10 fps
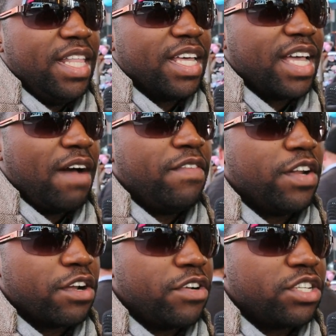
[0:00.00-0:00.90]
the
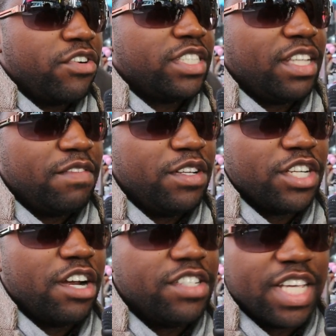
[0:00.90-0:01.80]
governor, Chris Christie of New
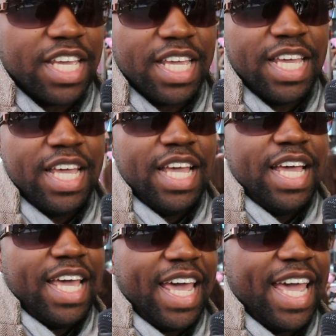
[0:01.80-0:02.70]
Jersey.
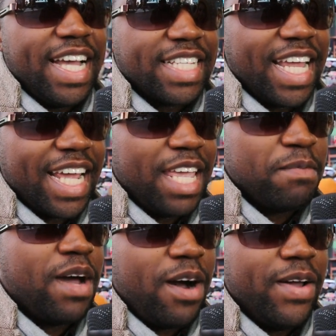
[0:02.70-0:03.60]
And can I
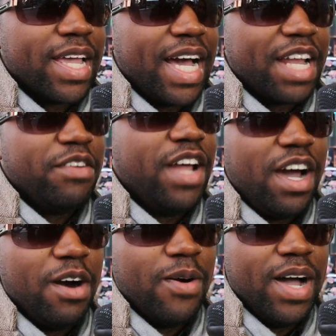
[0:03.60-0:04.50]
keep going? I don't
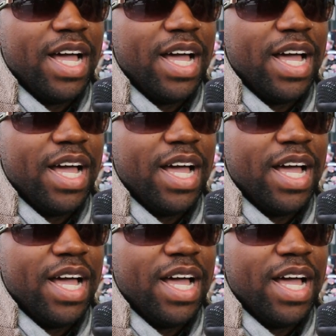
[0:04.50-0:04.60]
know.